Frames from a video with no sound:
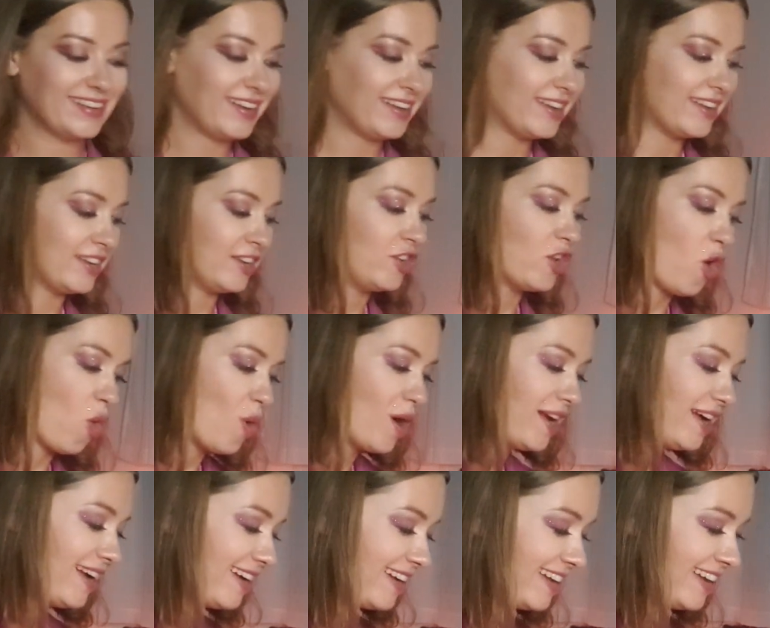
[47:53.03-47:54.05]
No,
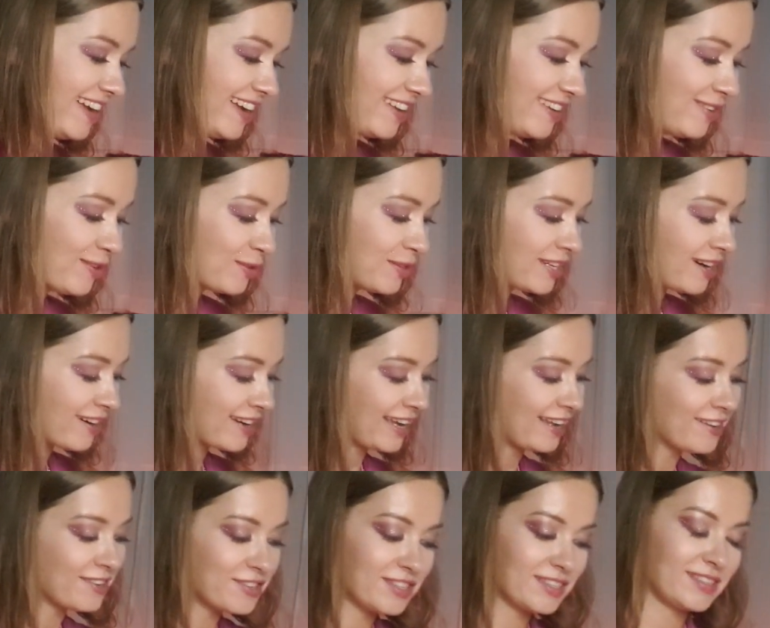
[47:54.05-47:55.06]
no dark
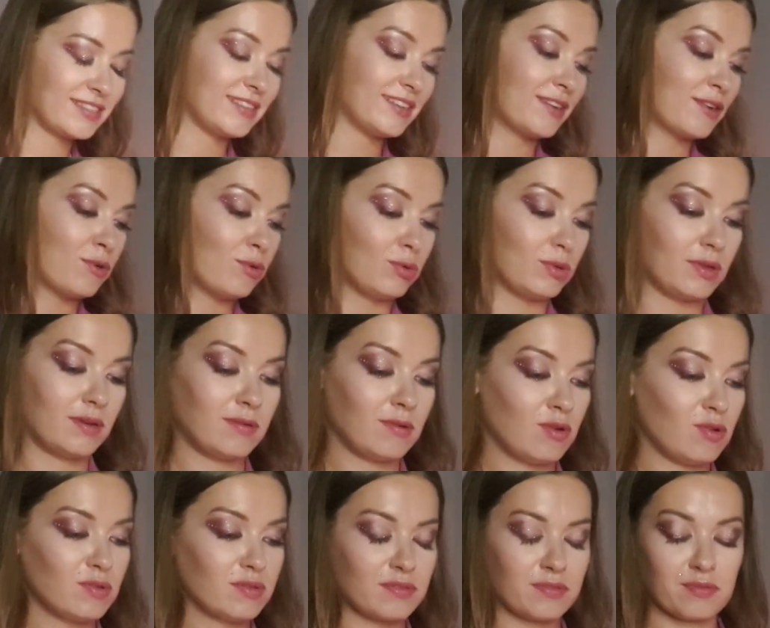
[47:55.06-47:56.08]
energies, cool.
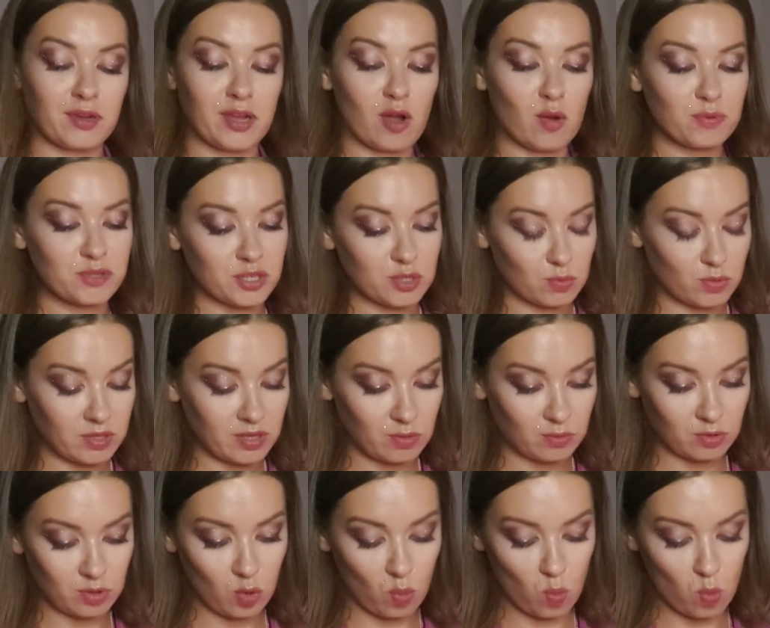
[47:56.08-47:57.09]
All the free options
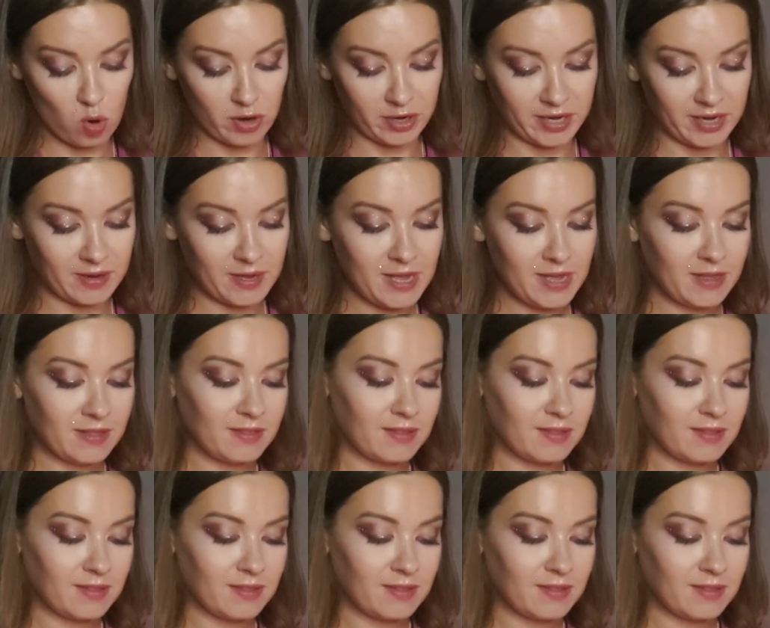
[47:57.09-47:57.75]
without no warning.